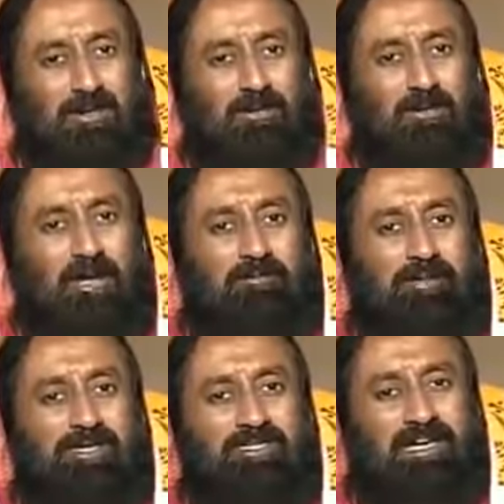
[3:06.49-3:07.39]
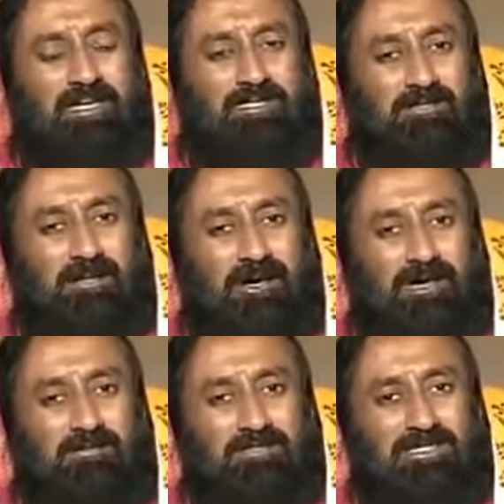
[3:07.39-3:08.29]
who have been taken to
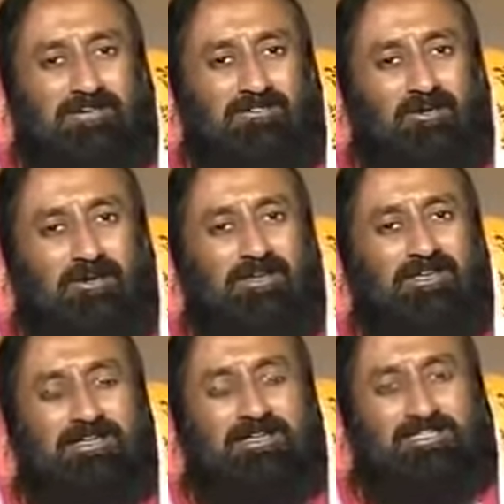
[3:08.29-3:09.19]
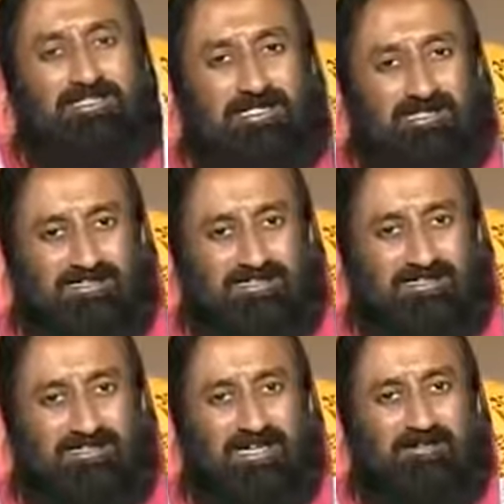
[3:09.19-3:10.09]
arms, have all
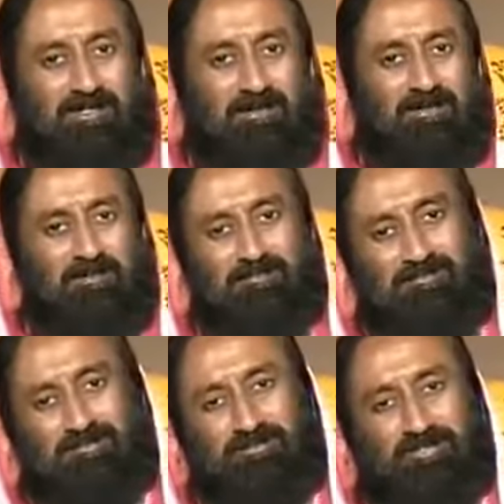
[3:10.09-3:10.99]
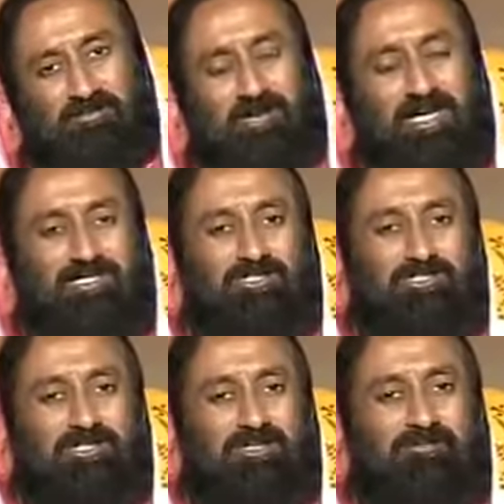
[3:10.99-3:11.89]
surrendered, have come up to the
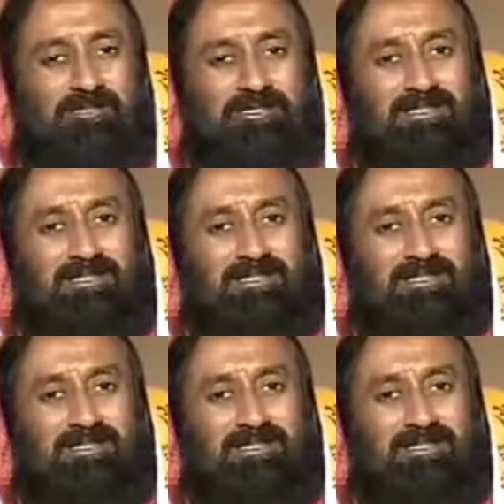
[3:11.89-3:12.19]
mainstream,